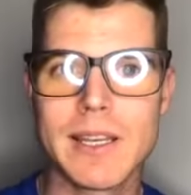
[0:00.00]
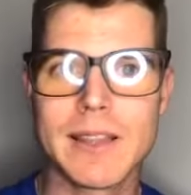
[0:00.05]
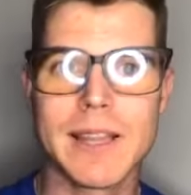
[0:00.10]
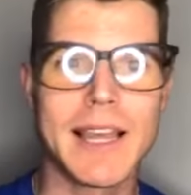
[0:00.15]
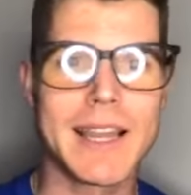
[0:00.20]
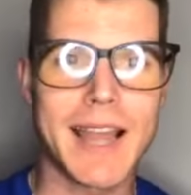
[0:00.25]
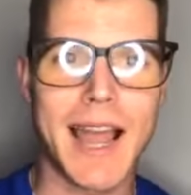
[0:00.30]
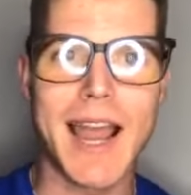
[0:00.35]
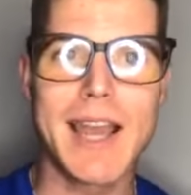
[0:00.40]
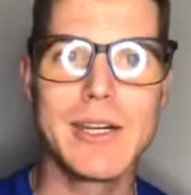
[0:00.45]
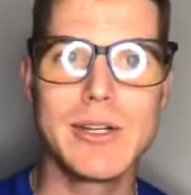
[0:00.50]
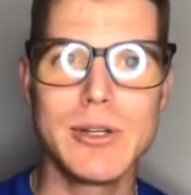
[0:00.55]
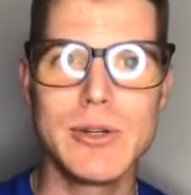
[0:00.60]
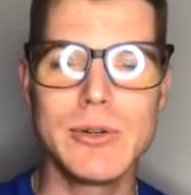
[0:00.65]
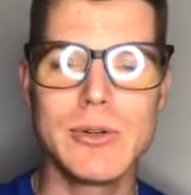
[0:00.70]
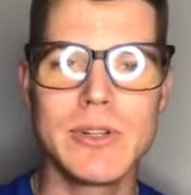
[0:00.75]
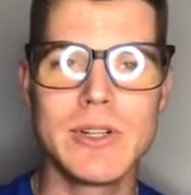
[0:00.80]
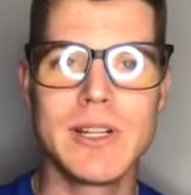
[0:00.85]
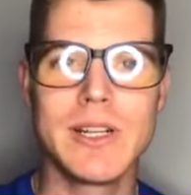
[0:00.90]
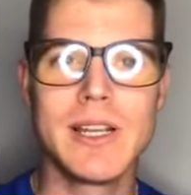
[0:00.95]
like i
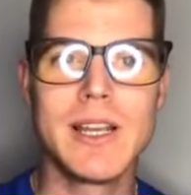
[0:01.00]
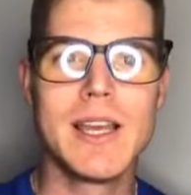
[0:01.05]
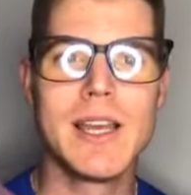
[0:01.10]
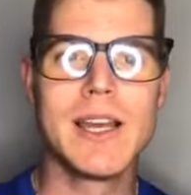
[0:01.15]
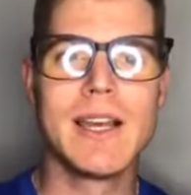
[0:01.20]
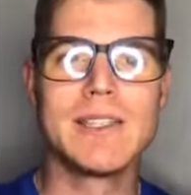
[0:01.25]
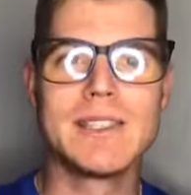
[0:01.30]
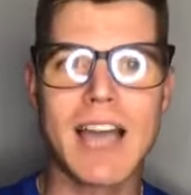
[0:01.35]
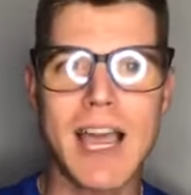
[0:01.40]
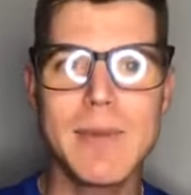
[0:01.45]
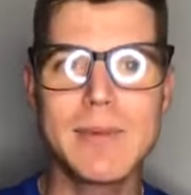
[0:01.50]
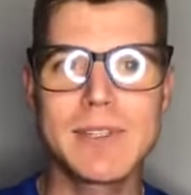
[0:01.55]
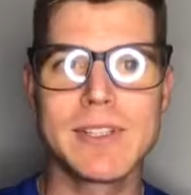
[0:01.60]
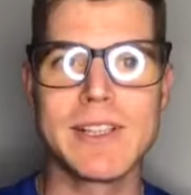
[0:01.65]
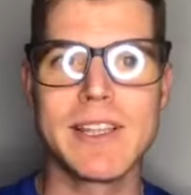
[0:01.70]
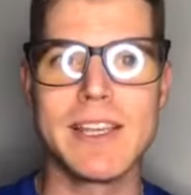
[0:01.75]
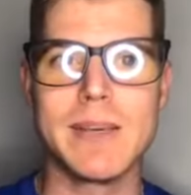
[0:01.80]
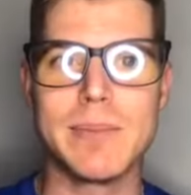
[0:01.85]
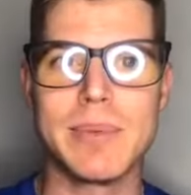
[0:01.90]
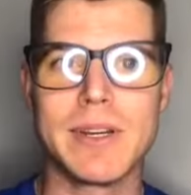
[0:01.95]
do type
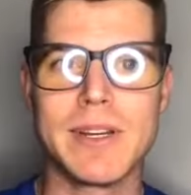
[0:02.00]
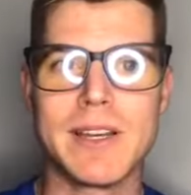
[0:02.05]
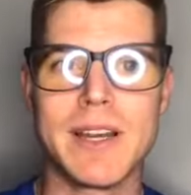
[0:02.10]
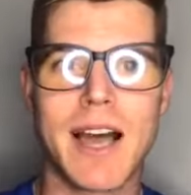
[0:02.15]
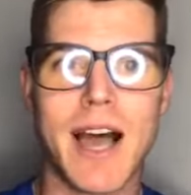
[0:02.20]
sleep